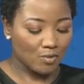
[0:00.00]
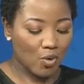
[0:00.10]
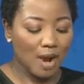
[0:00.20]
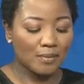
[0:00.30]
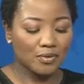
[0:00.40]

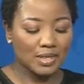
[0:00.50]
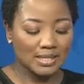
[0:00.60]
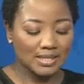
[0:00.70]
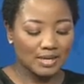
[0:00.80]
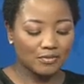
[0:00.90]
primary
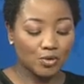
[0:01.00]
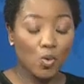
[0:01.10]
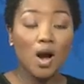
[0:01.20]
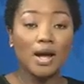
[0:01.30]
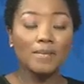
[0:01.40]
reserve
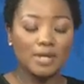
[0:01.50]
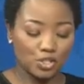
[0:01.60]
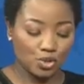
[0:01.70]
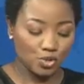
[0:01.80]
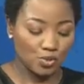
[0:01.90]

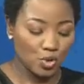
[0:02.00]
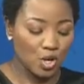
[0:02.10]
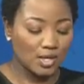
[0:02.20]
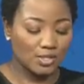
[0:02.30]
requirement to